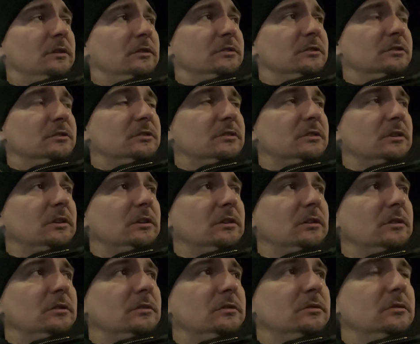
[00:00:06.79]
Just
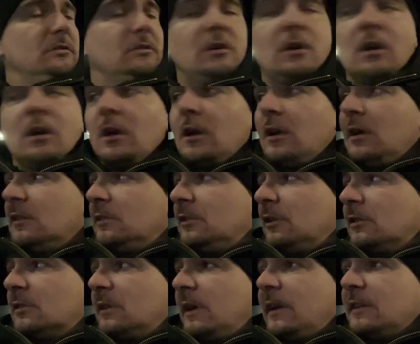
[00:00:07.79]

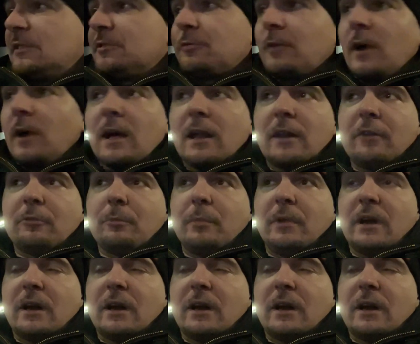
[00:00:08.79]
another day. Is Friday for me.